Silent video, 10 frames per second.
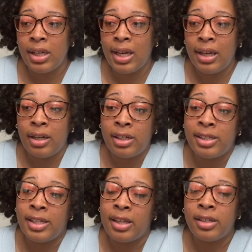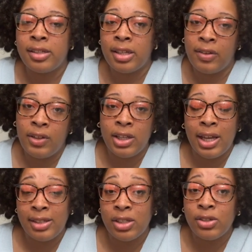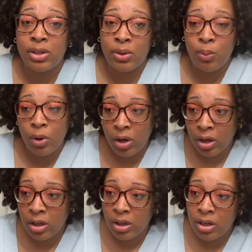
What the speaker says: And in an assailant safety class I took at work,